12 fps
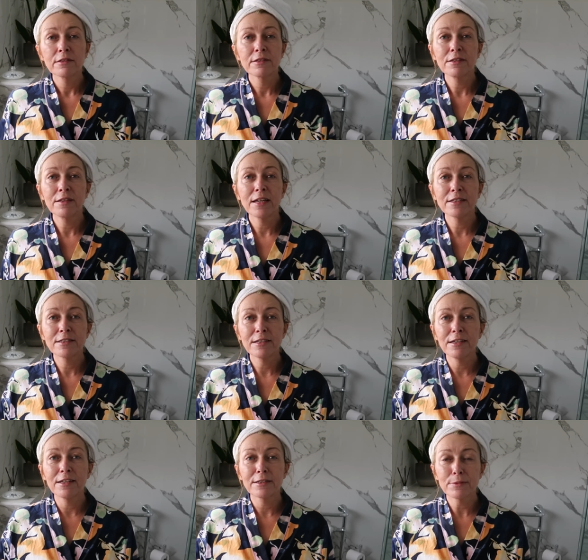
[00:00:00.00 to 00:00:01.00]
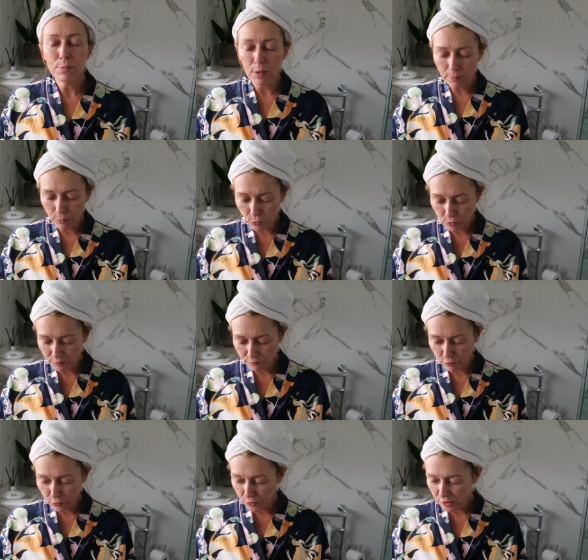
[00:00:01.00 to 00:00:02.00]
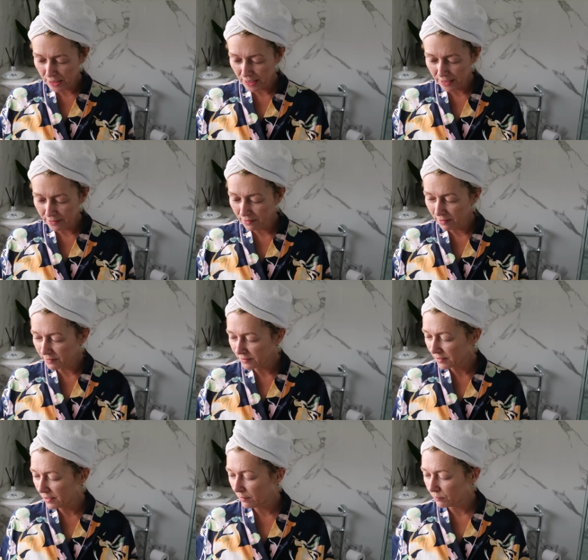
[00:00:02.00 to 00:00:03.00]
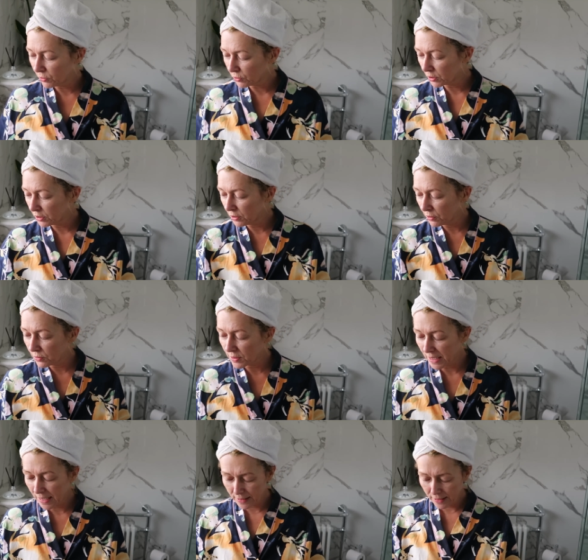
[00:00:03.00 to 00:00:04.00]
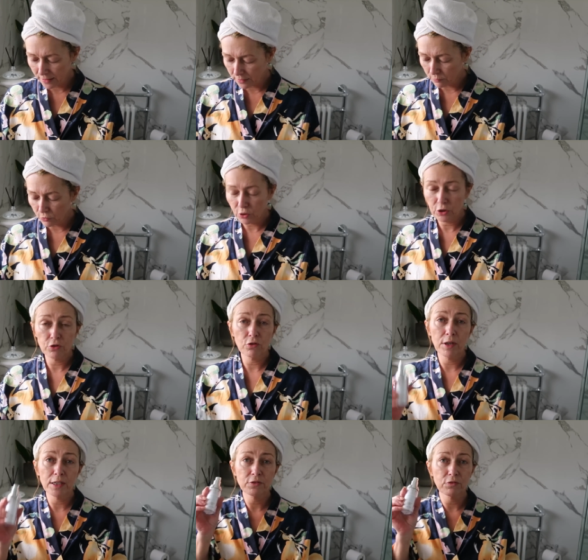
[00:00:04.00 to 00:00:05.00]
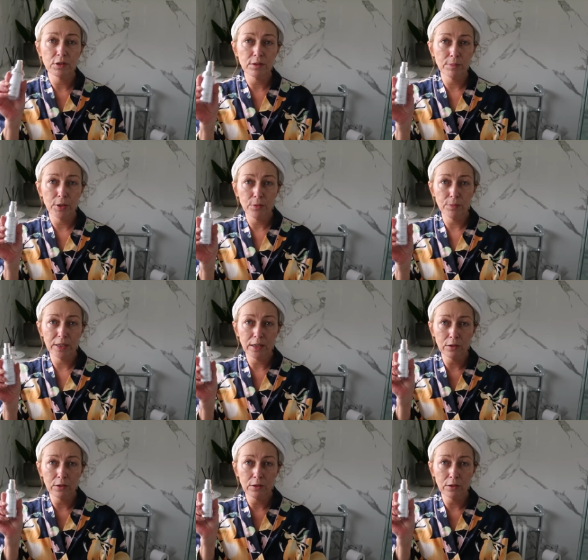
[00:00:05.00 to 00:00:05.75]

So that's it, that's my morning routine. Like I say, I'm not going to use any other moisturiser at the moment.